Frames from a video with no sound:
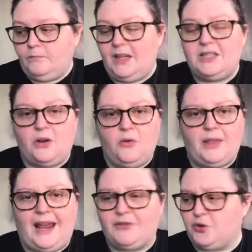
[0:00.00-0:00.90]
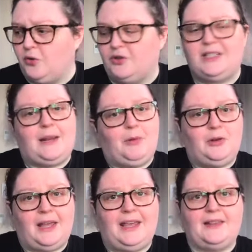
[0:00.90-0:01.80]
So they have shorter staple
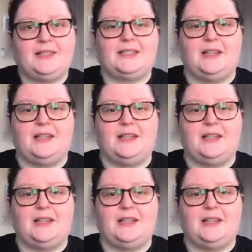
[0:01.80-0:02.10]
lengths,